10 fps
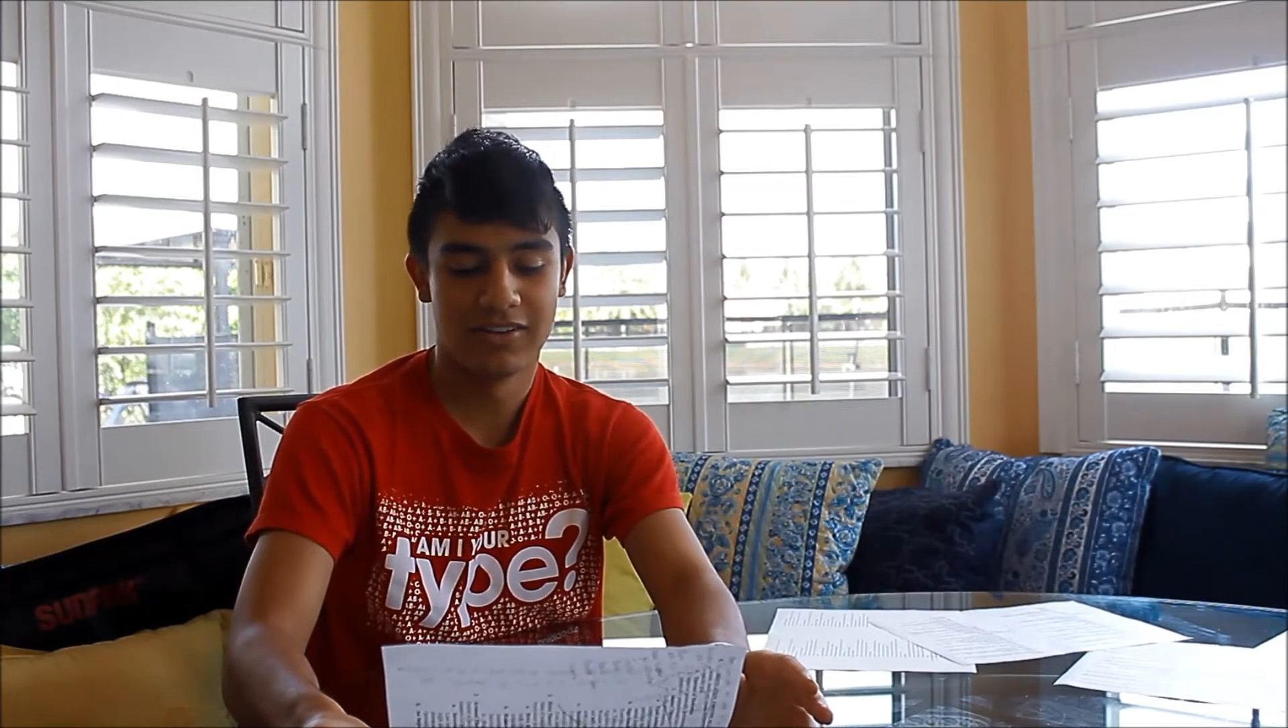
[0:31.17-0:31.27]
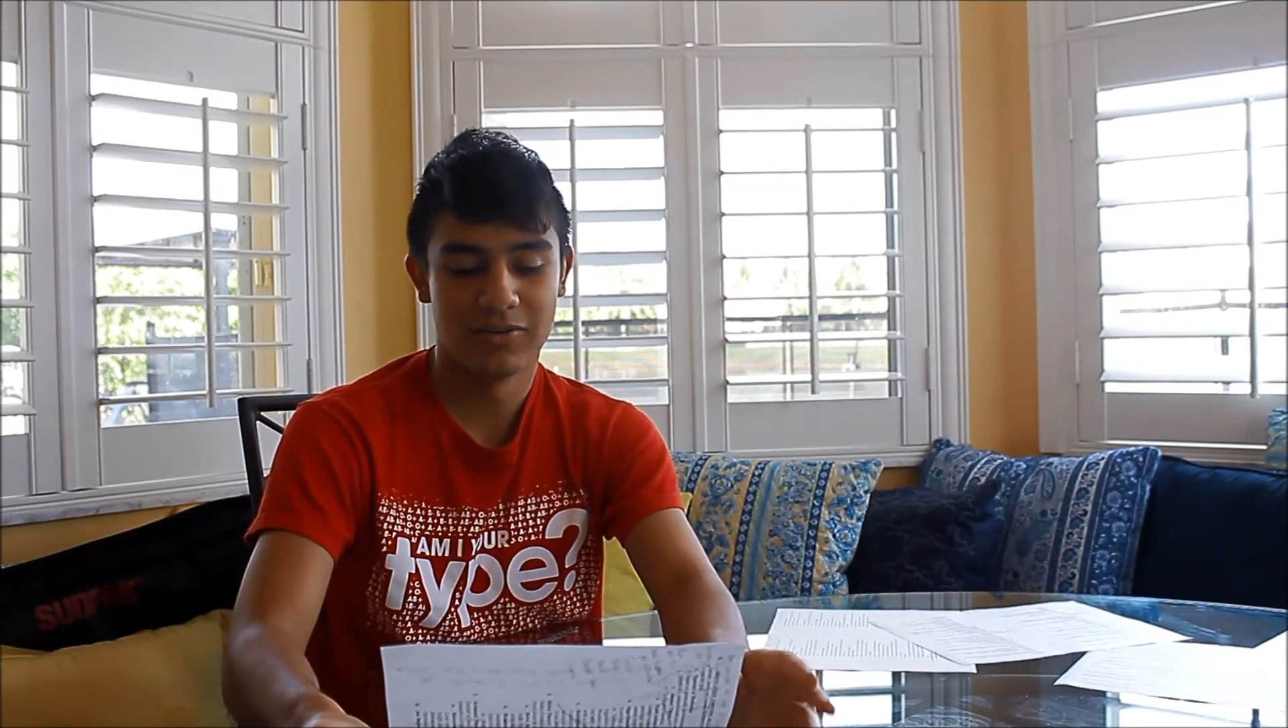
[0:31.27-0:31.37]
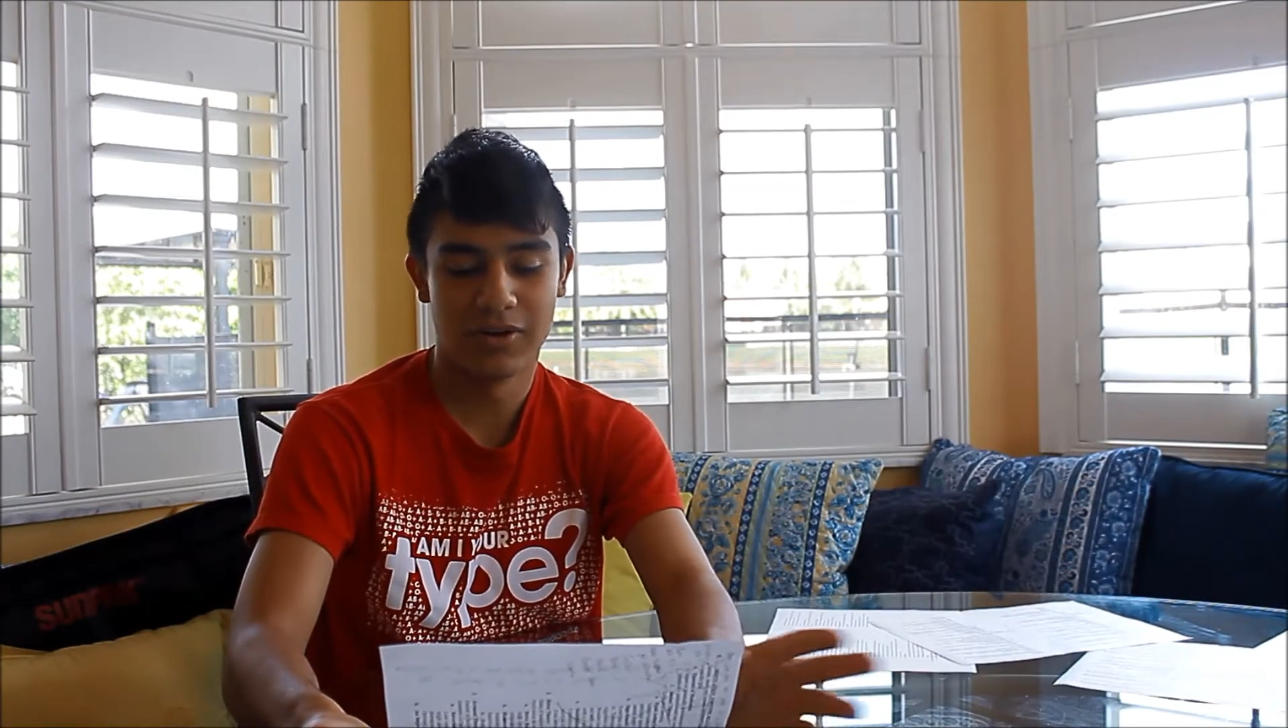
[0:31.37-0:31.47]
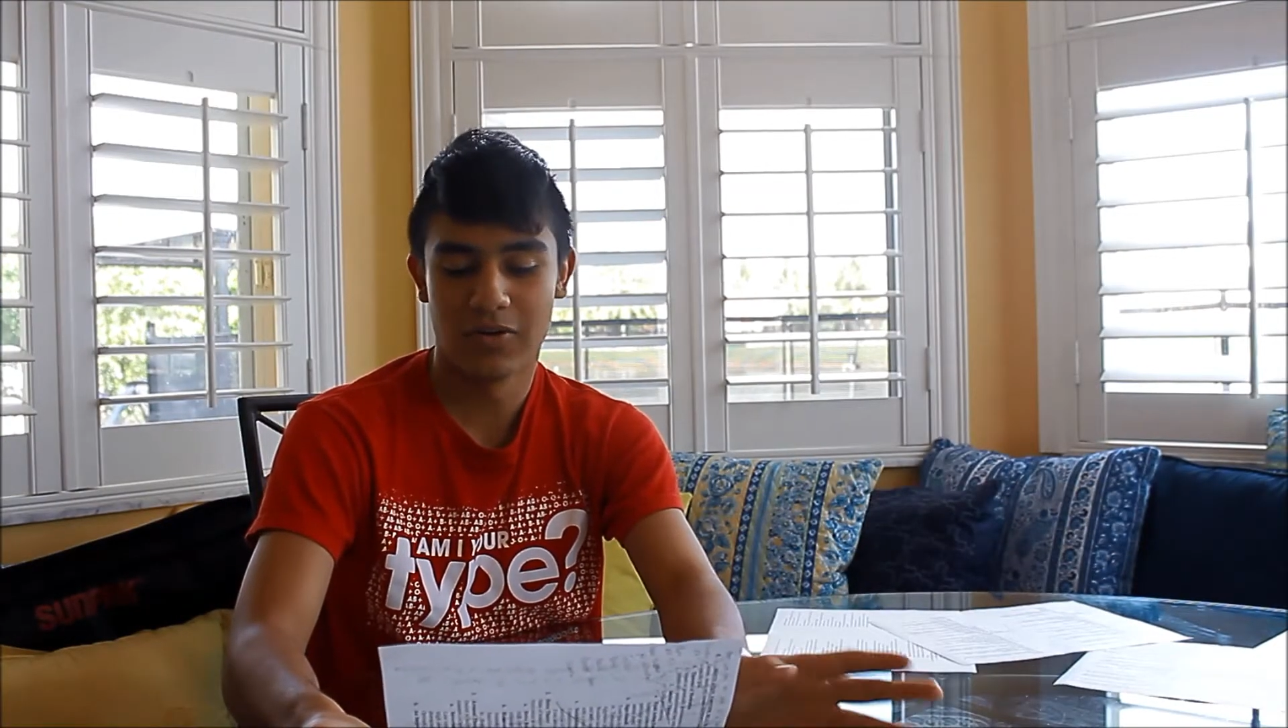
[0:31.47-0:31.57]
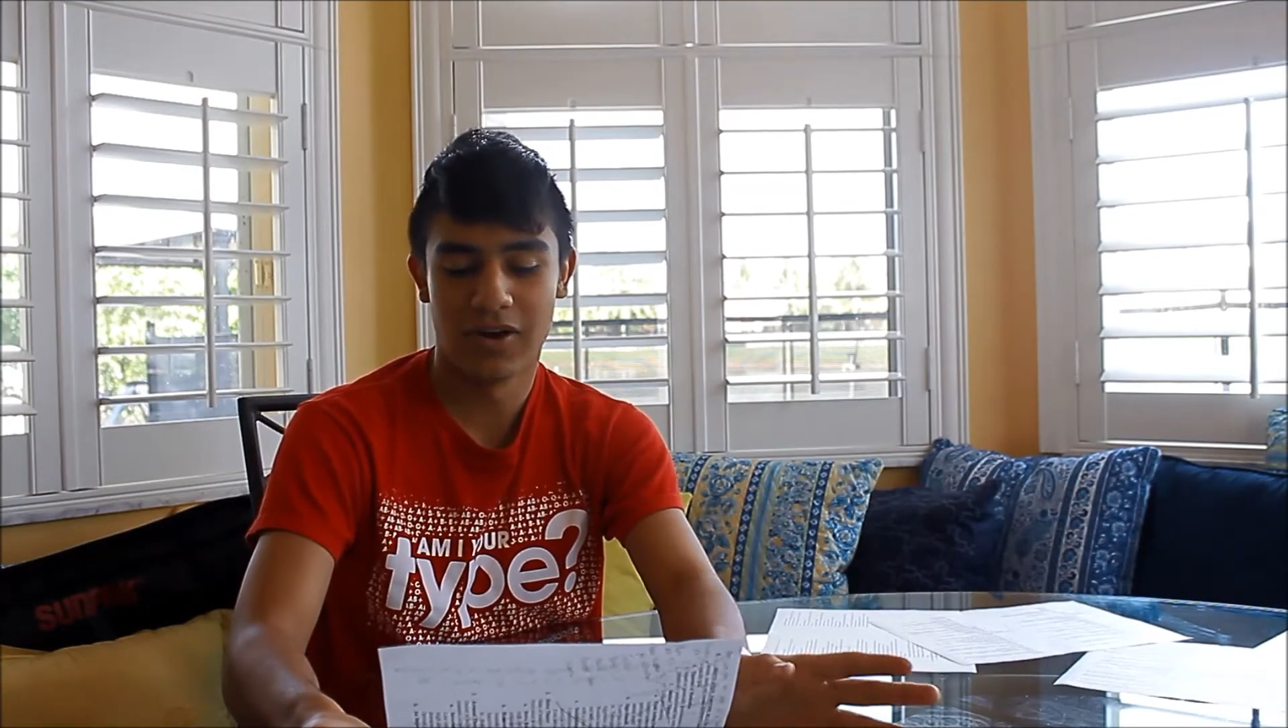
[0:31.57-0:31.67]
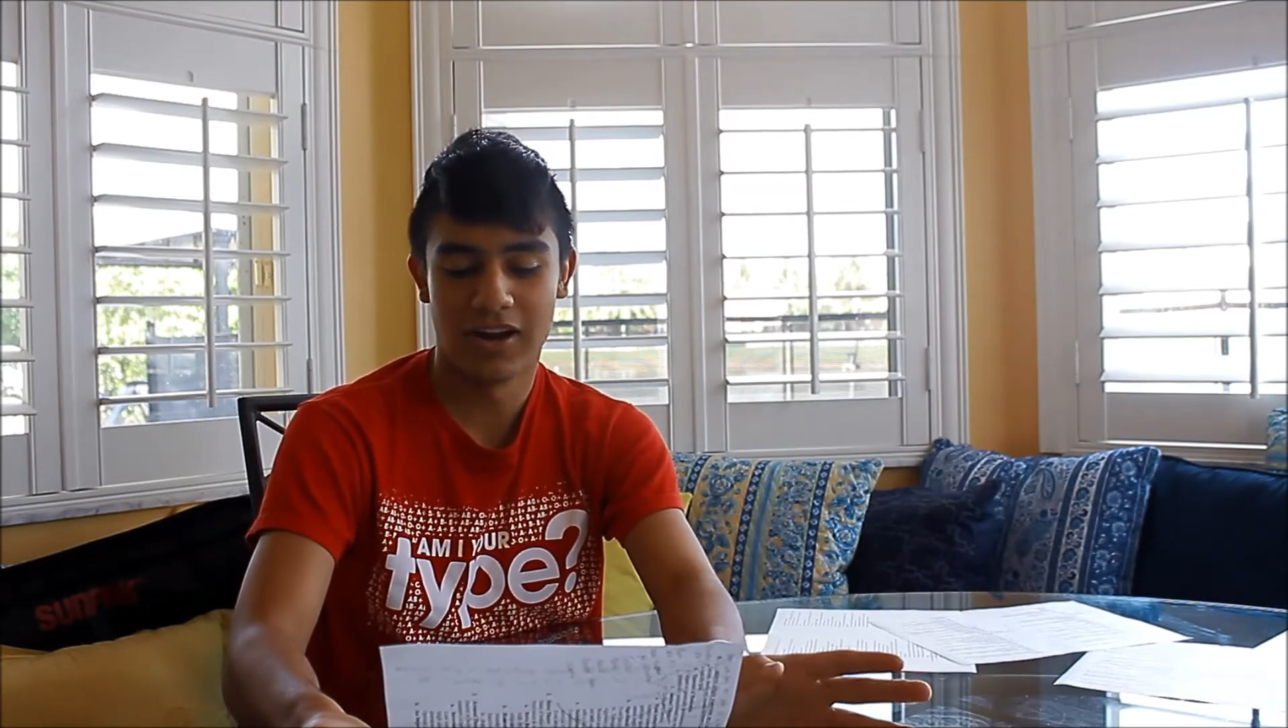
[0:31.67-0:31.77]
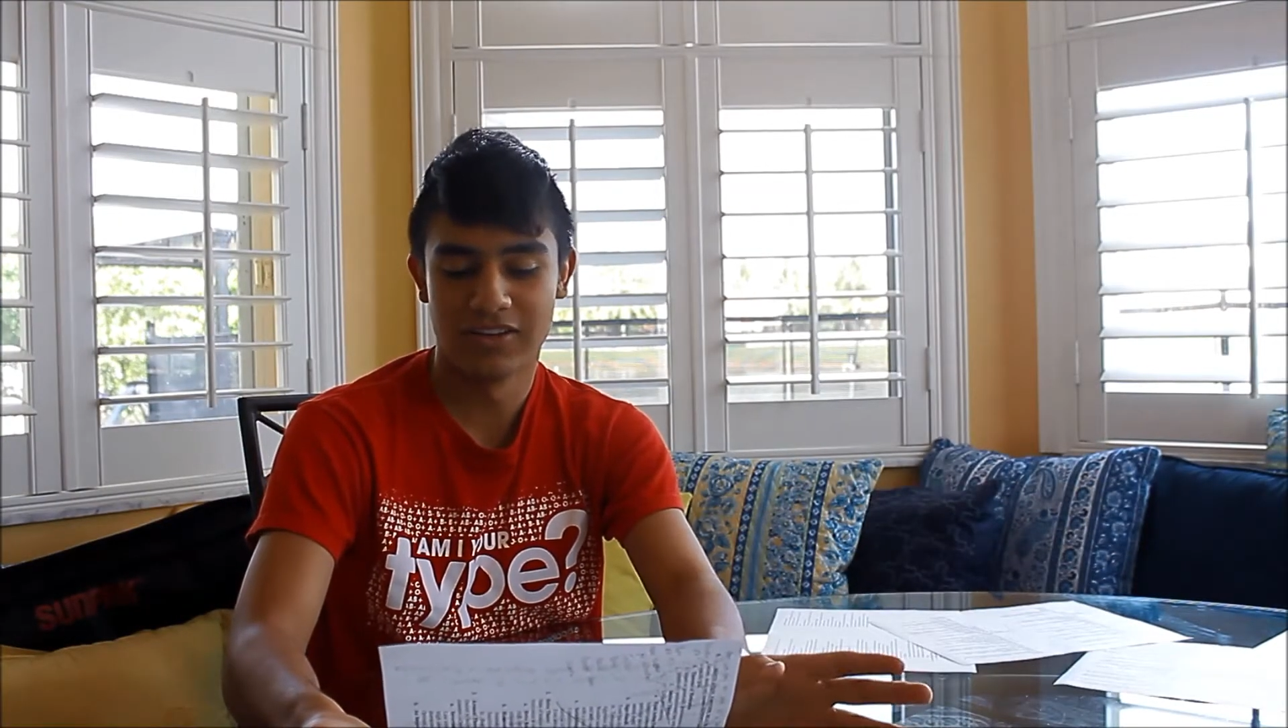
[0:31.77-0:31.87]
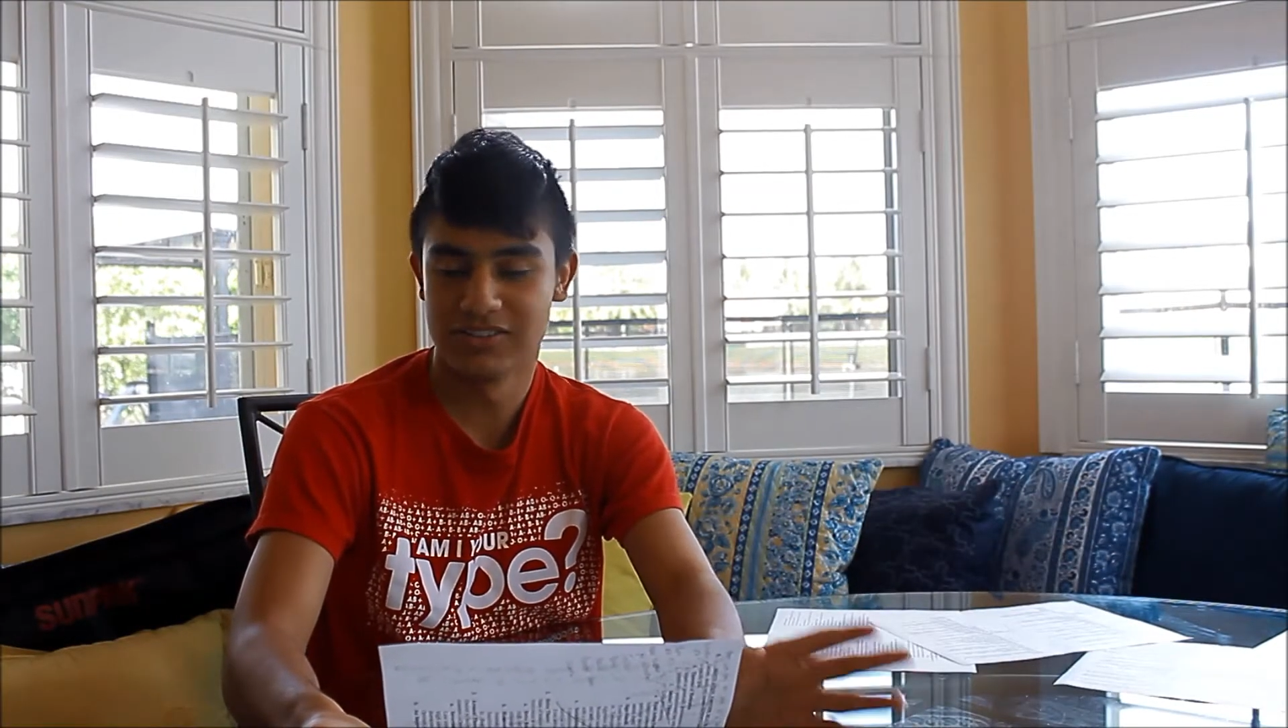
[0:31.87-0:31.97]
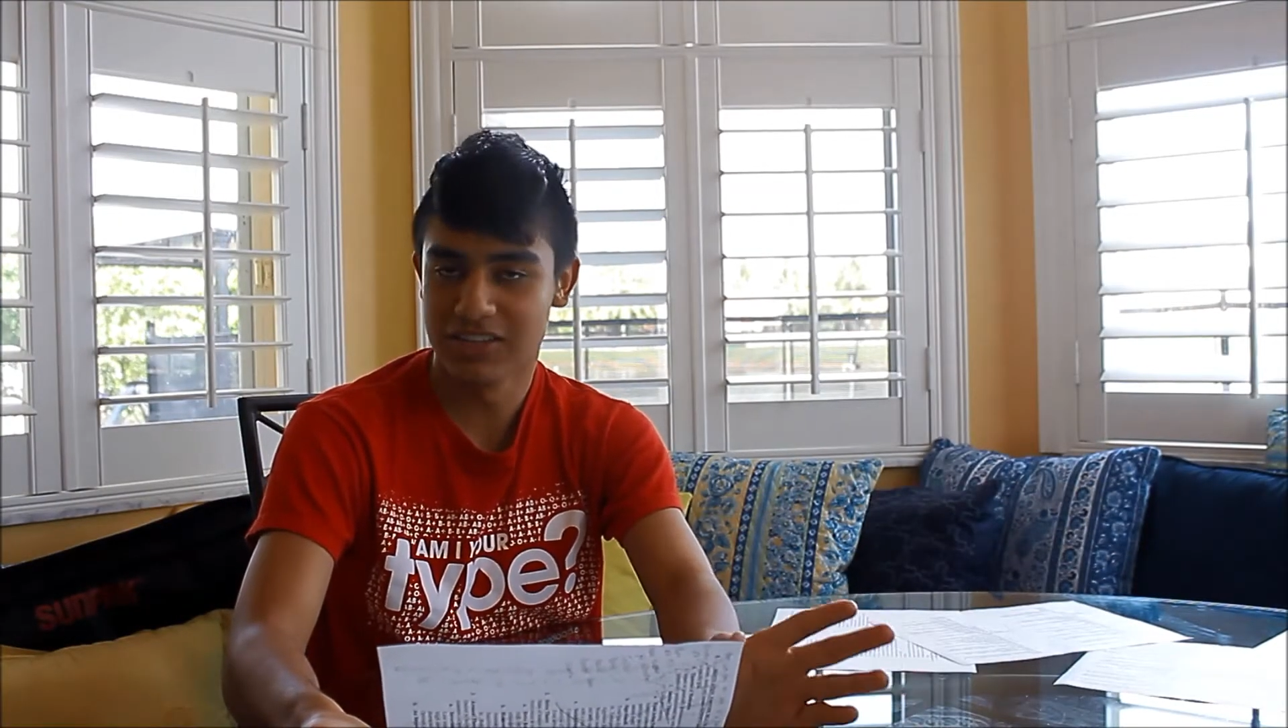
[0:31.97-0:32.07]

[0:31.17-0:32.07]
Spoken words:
requires